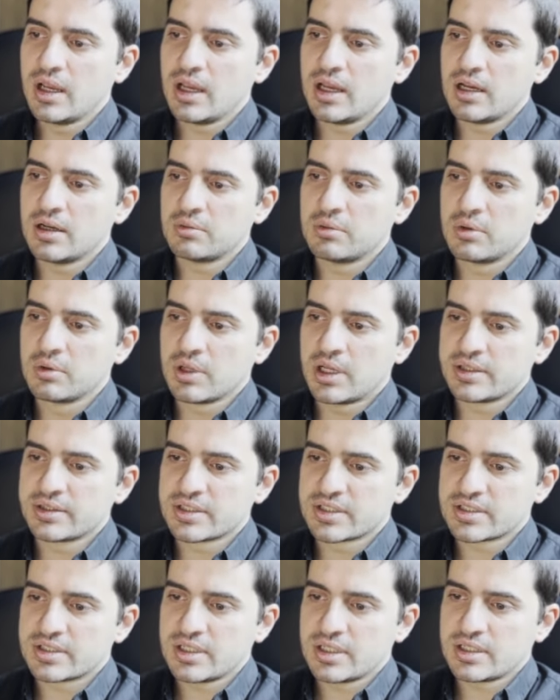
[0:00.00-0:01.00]
We'll
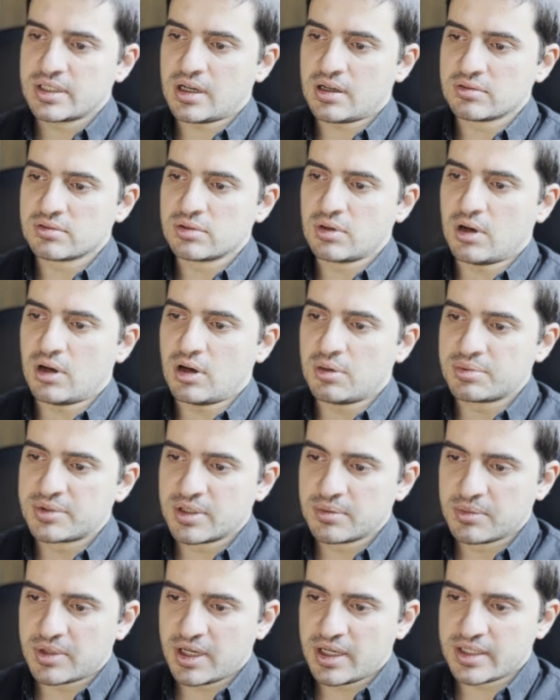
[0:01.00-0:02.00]
understand how to
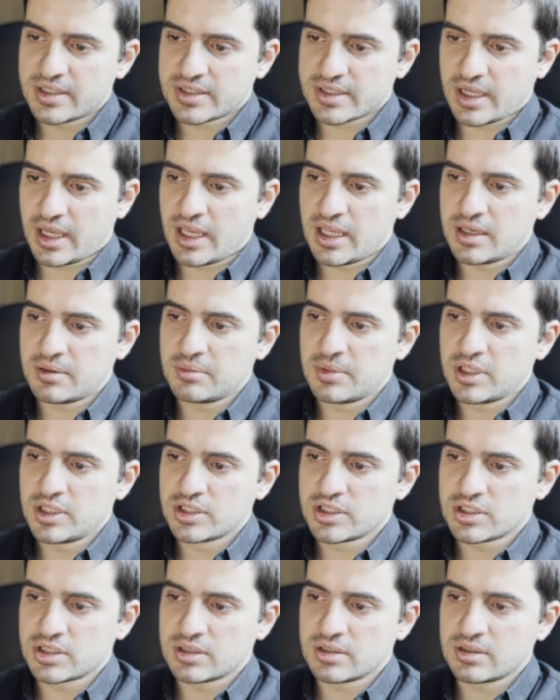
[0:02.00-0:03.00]
optimize
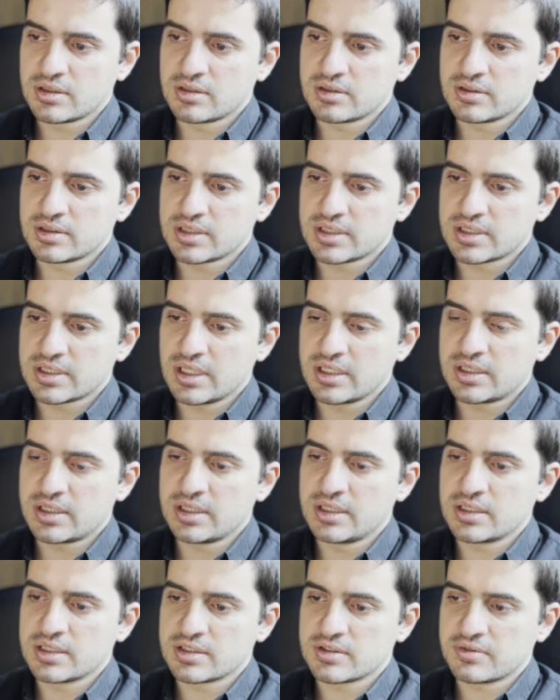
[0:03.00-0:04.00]
animation
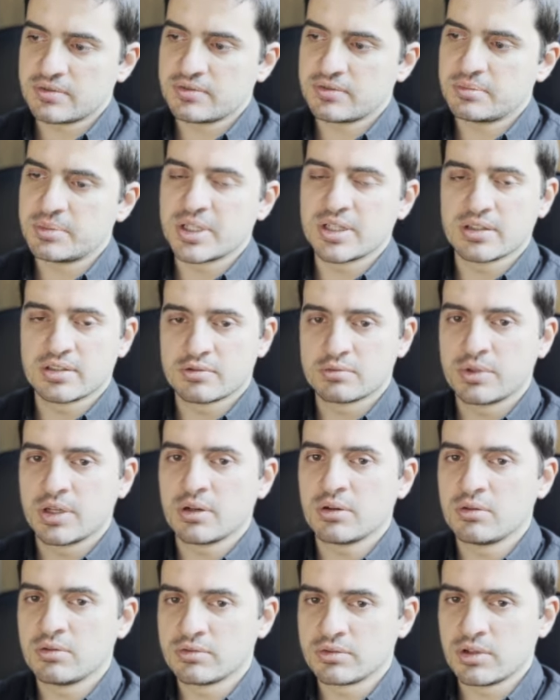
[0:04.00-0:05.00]
settings, because we
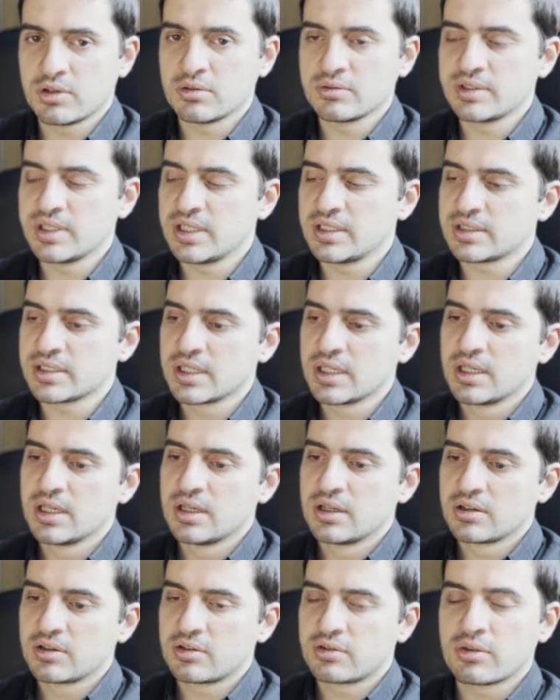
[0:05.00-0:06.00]
all know that
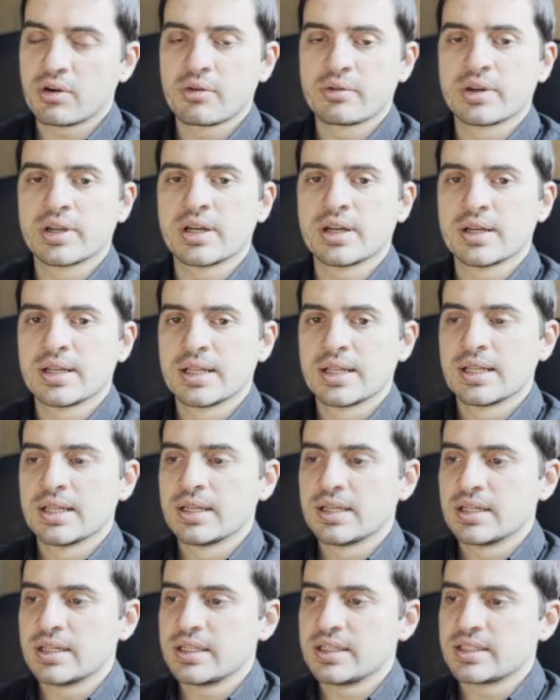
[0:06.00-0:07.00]
Corona
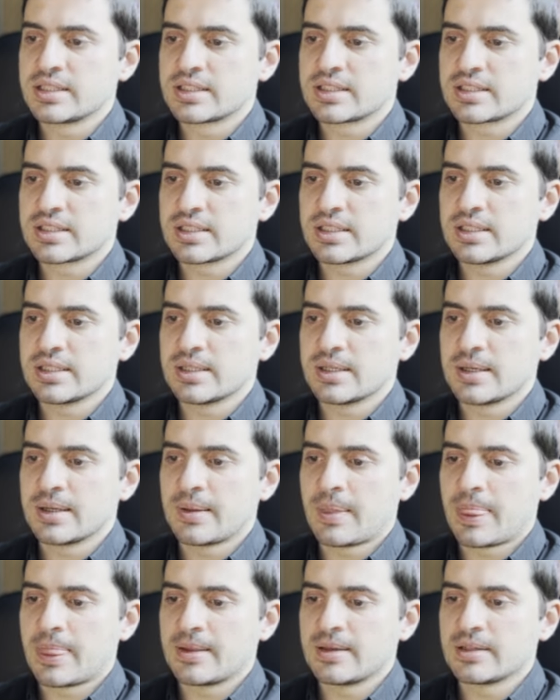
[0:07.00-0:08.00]
is
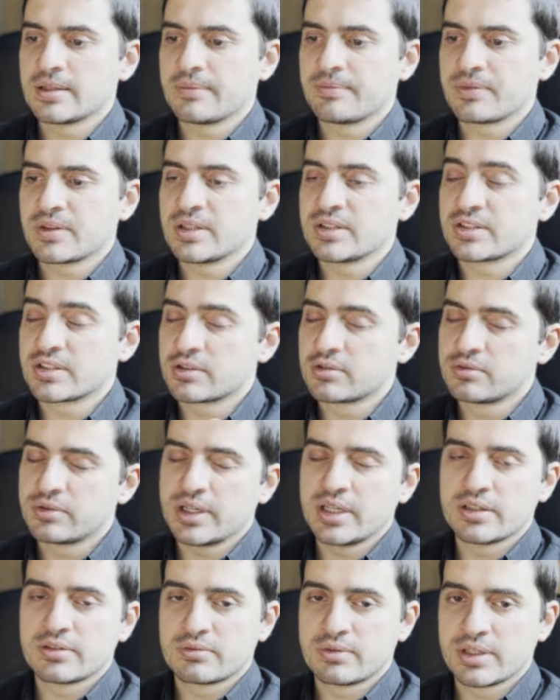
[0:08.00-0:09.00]
a
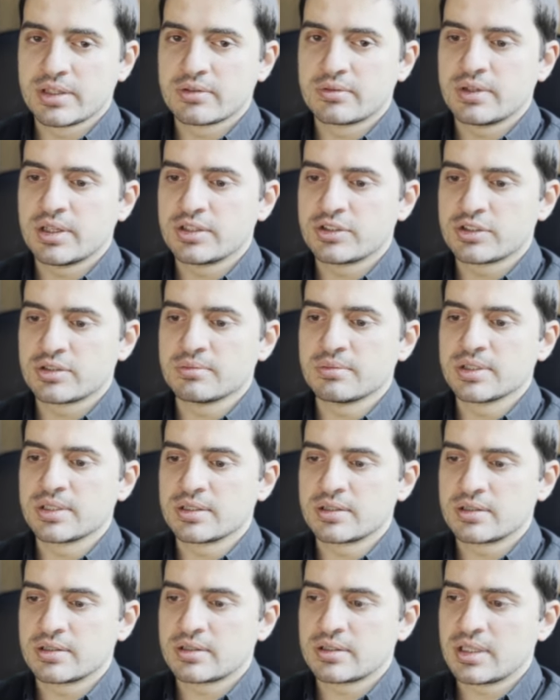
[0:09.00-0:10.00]
great render engine, but
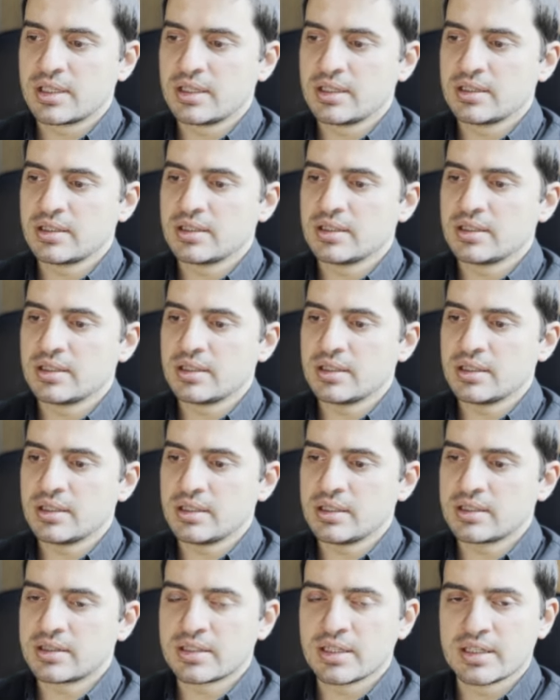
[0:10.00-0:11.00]

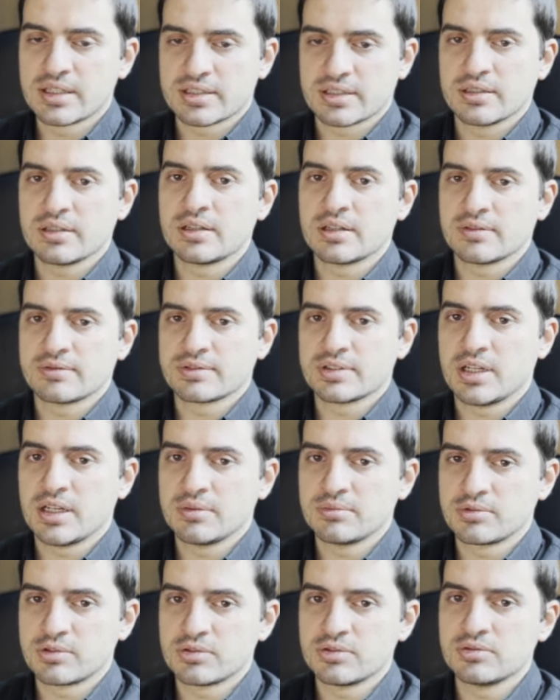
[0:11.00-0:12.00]
it takes a lot of
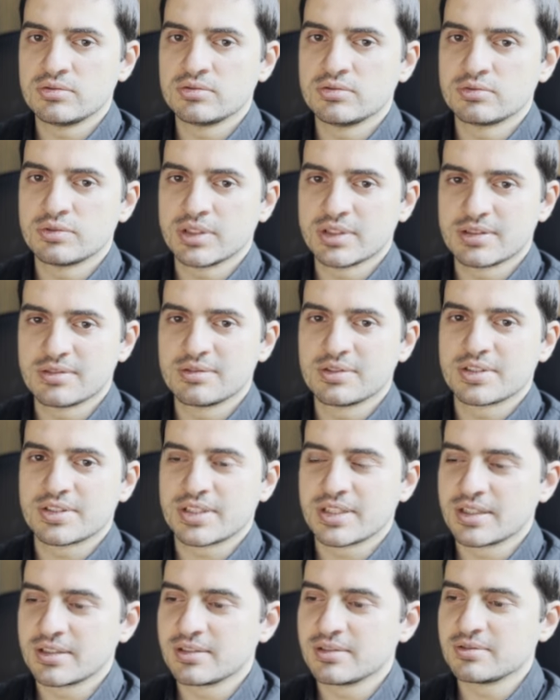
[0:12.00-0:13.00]
time to render a
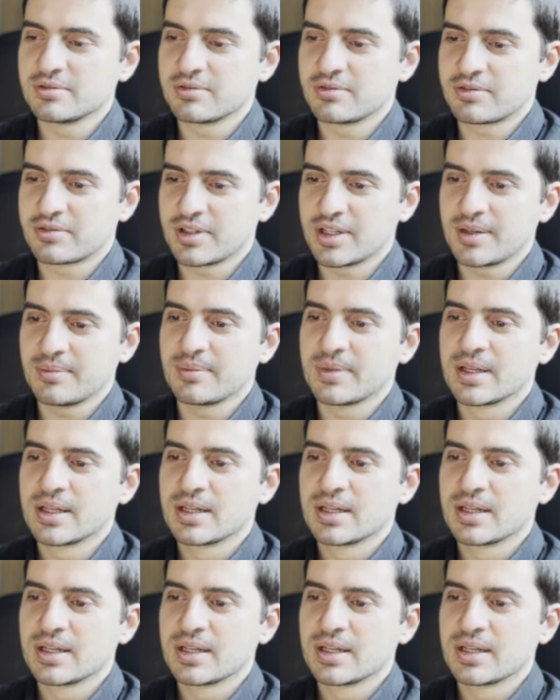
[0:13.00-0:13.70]
single frame.